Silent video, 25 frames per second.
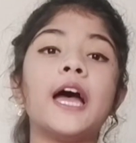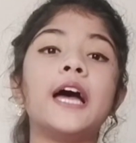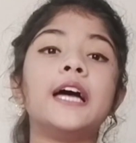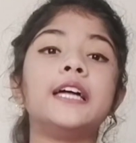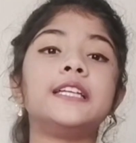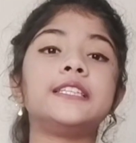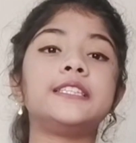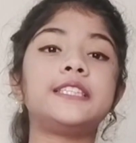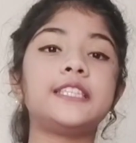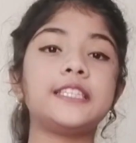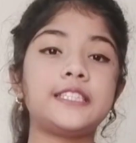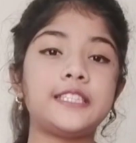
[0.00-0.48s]

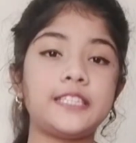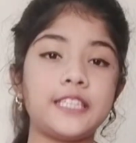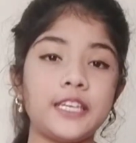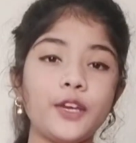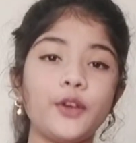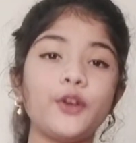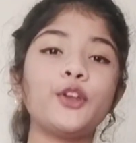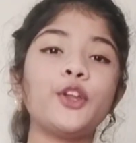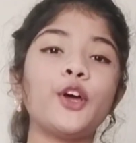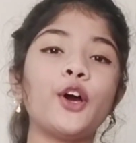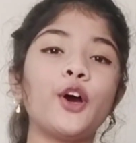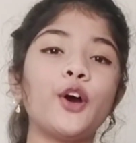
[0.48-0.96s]
Did
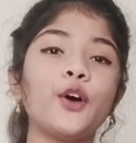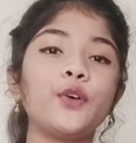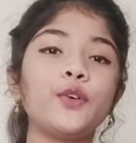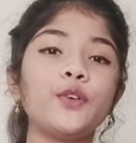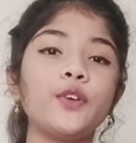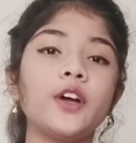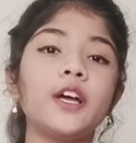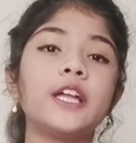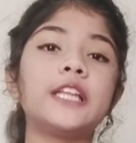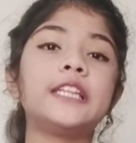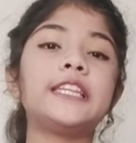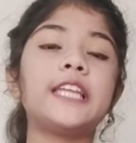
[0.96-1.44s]
you
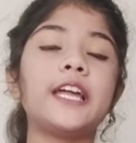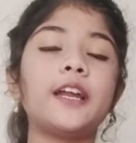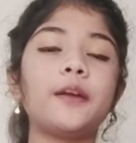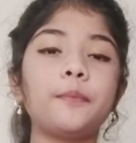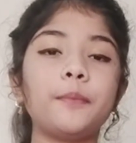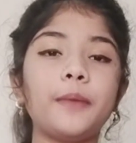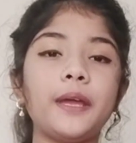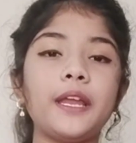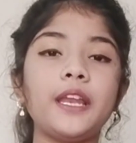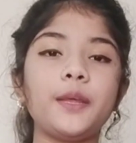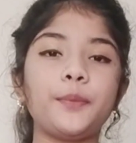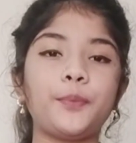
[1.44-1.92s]
know there are
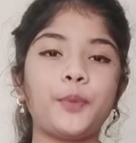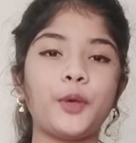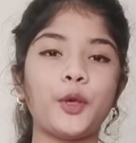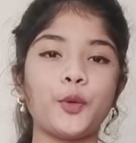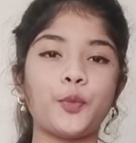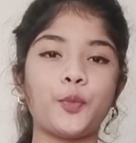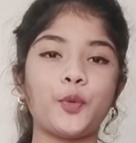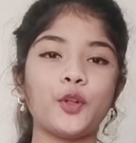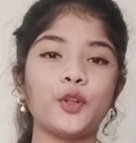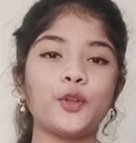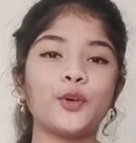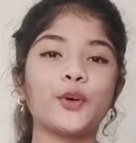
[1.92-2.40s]
many
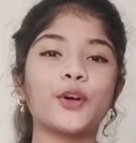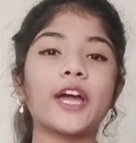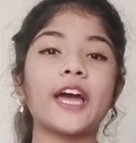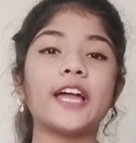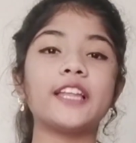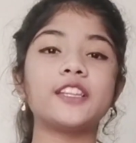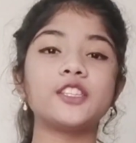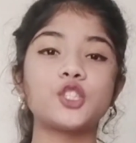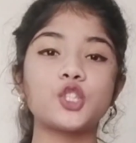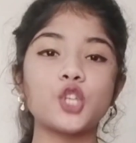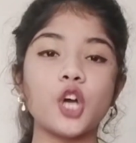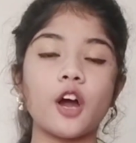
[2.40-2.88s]
people who
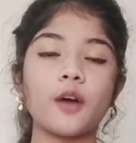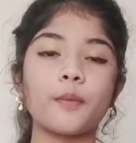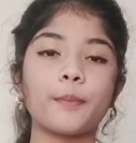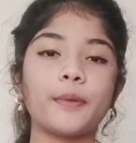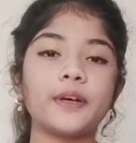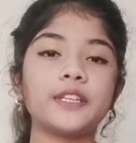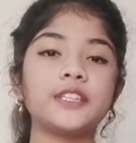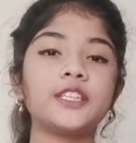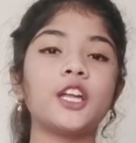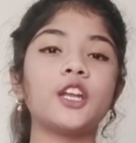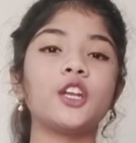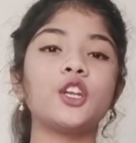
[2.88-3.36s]
can talk
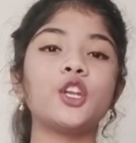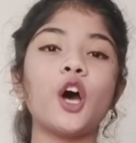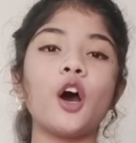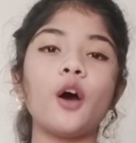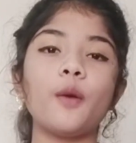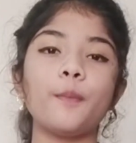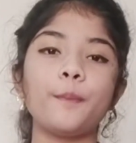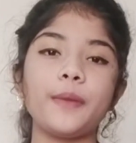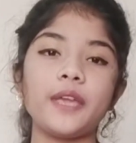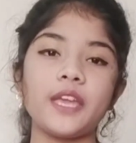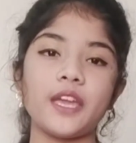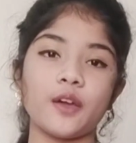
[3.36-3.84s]
but they'll
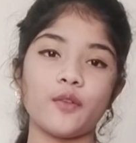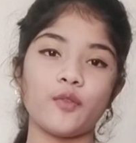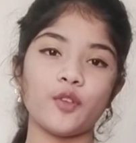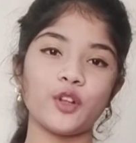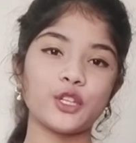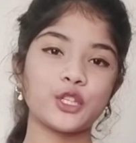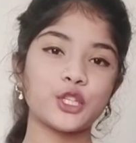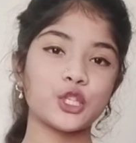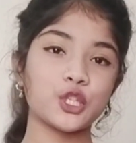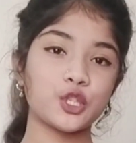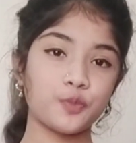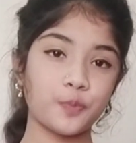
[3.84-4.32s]
not be able
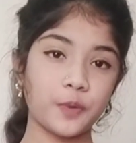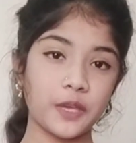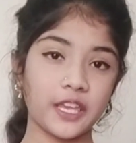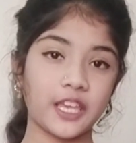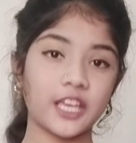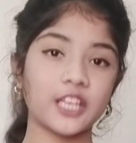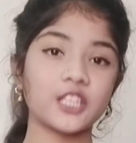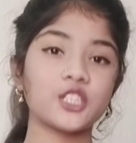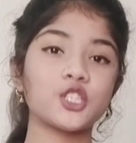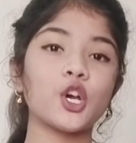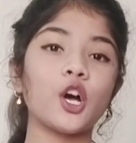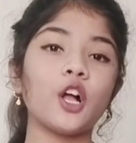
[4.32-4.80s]
to speak
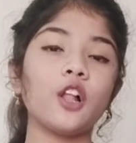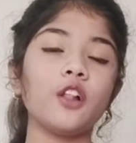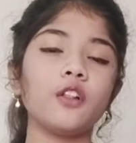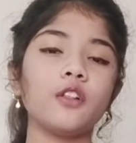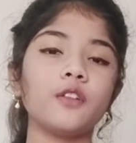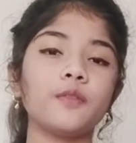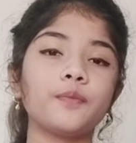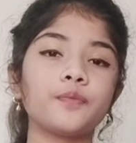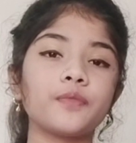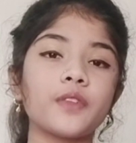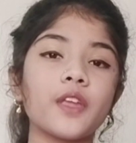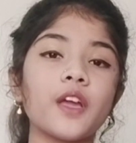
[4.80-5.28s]
at
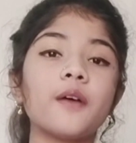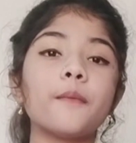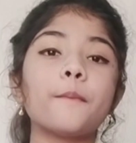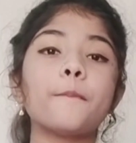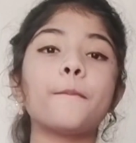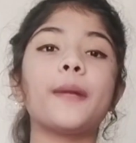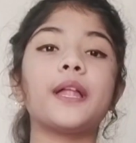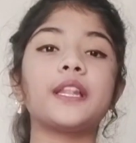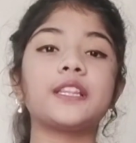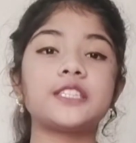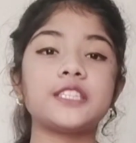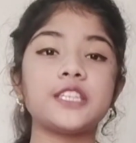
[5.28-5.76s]
all?
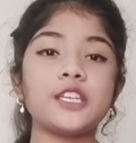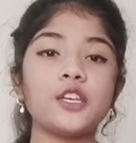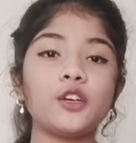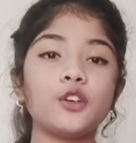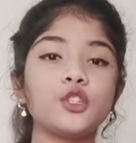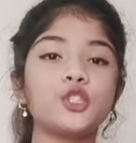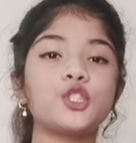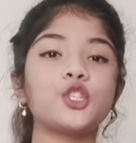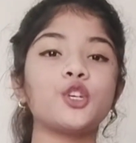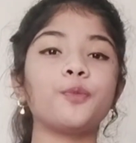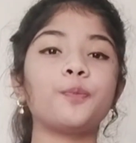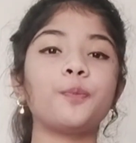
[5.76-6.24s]
But you
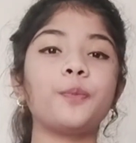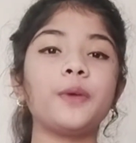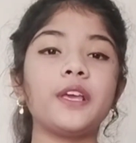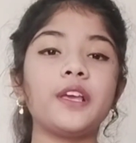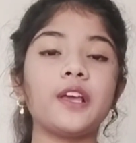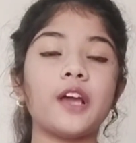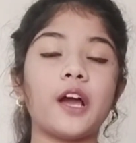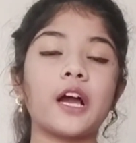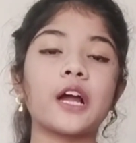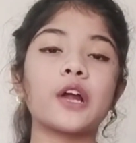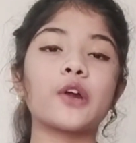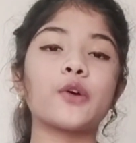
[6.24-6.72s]
should be
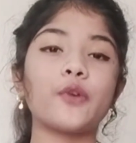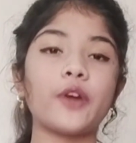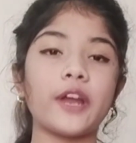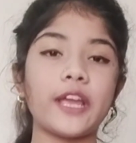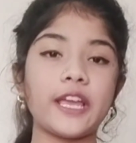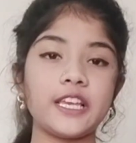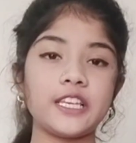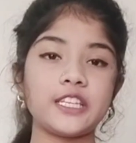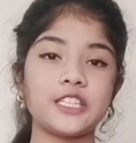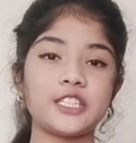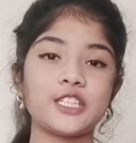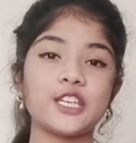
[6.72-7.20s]
a
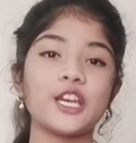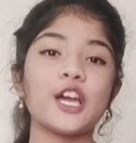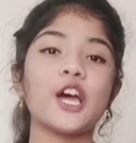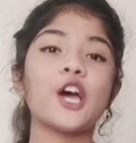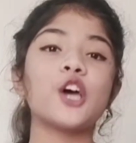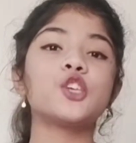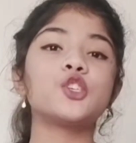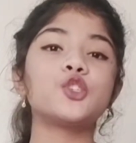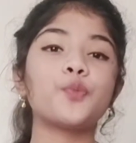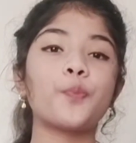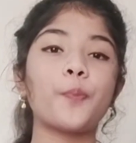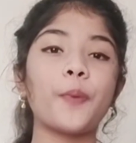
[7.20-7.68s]
great
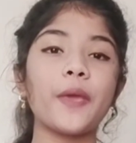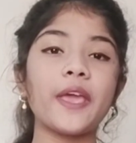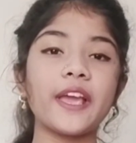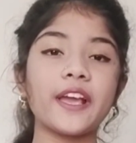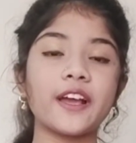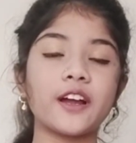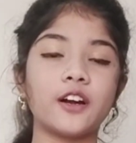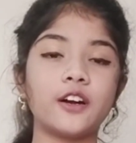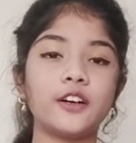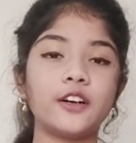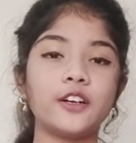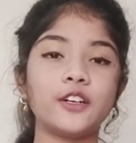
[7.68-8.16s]

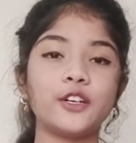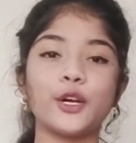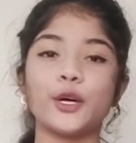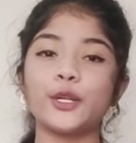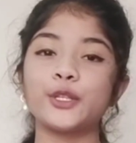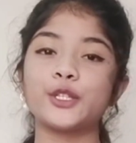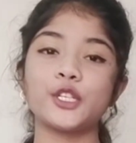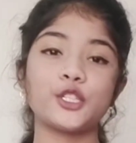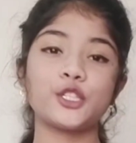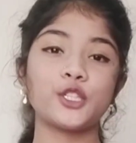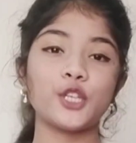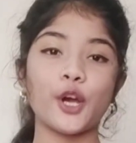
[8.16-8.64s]
speaker, not
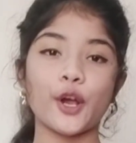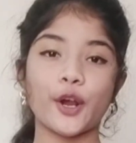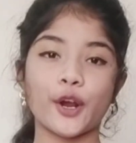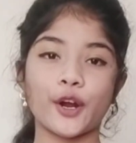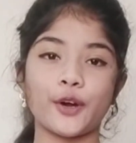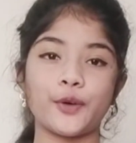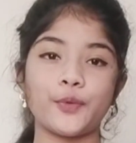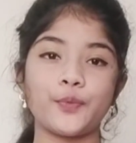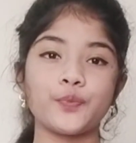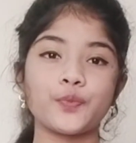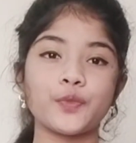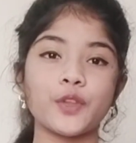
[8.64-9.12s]
a
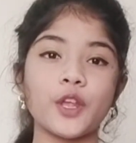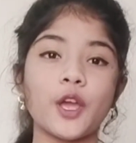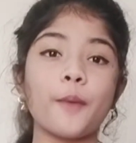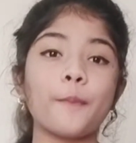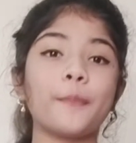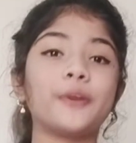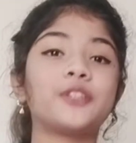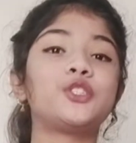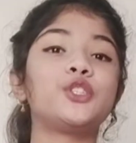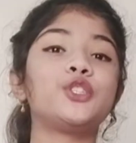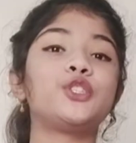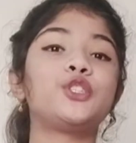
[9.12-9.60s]
talker.
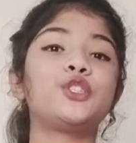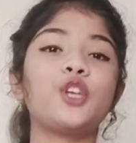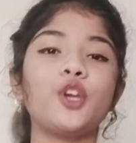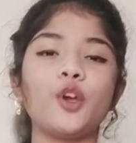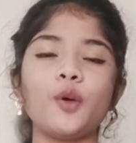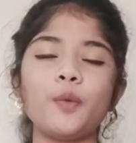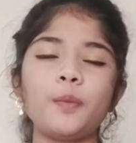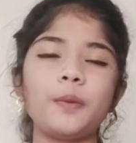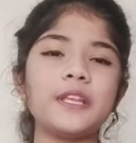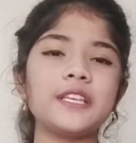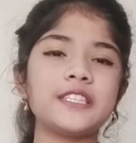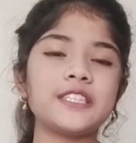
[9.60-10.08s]
But would you
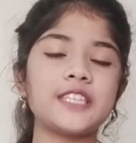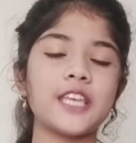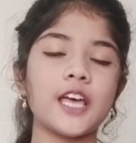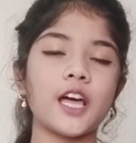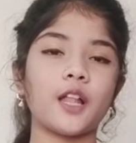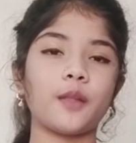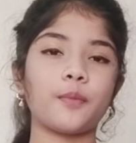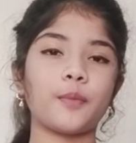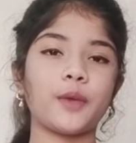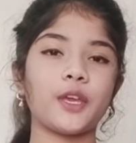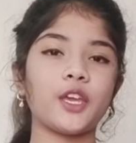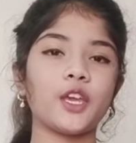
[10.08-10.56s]
please tell
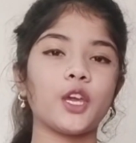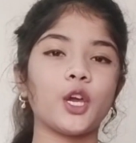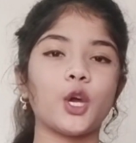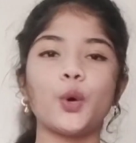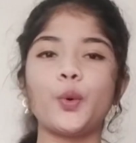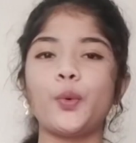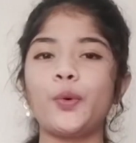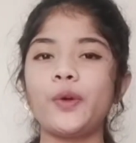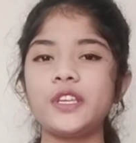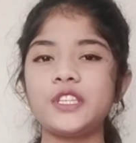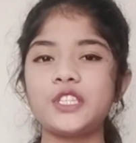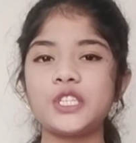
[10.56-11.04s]
me
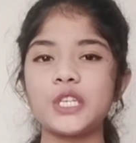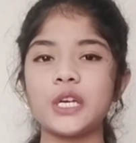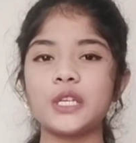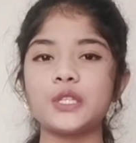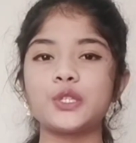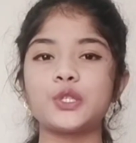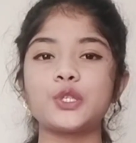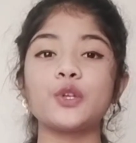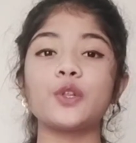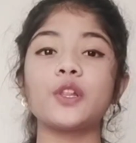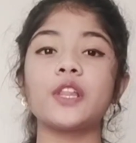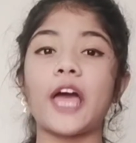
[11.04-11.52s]
which one
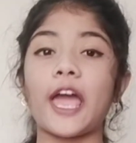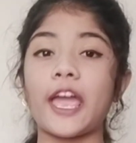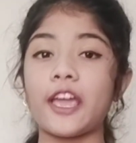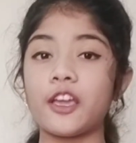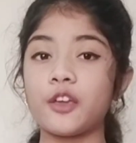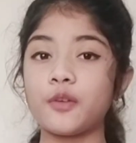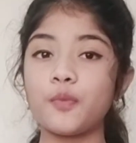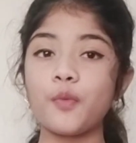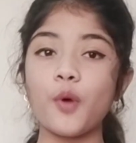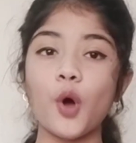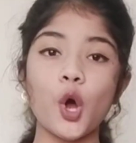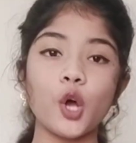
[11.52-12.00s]
do you
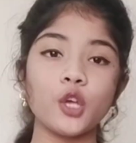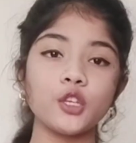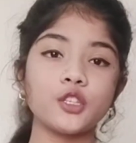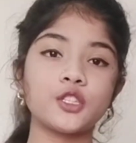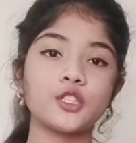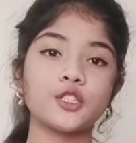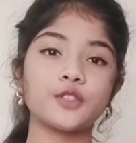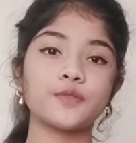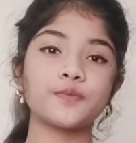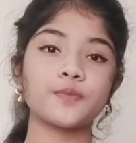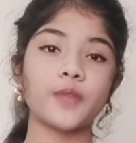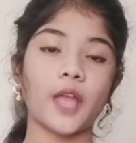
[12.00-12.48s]
like
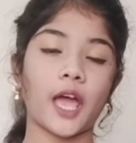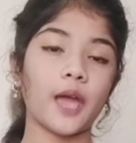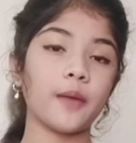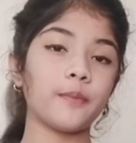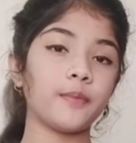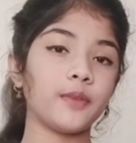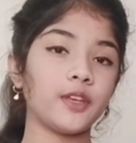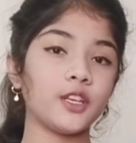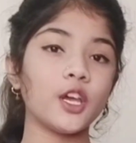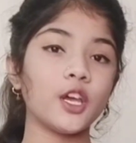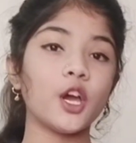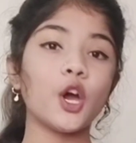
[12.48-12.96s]
most? I
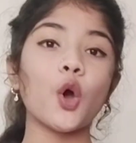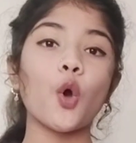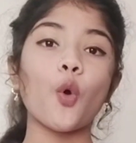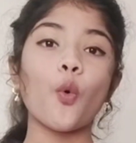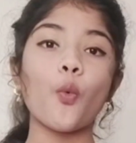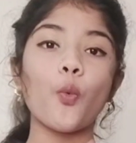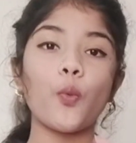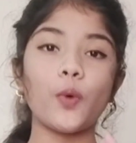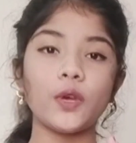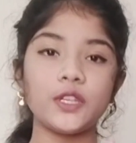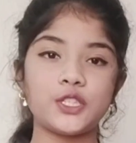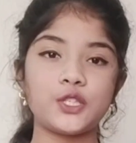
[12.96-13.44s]
mean,
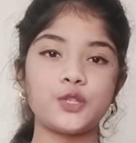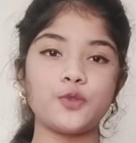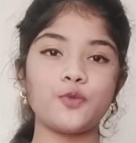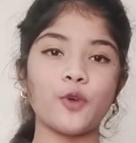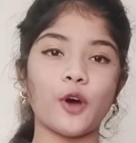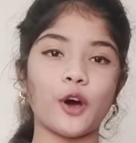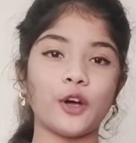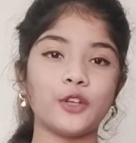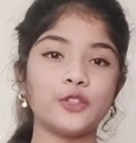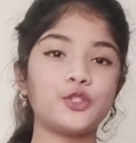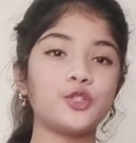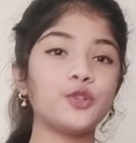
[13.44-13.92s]
what do you
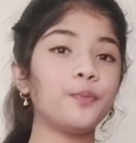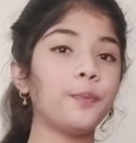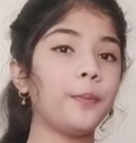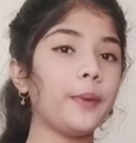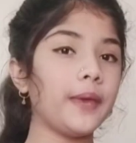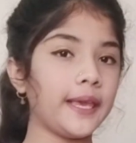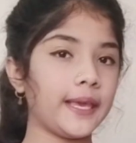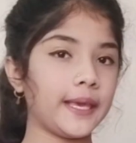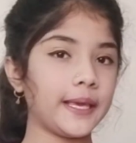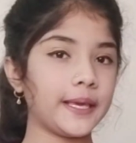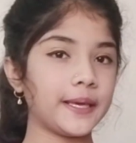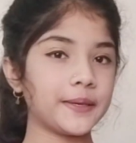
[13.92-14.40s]
want to
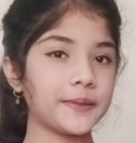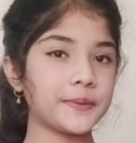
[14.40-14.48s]
be?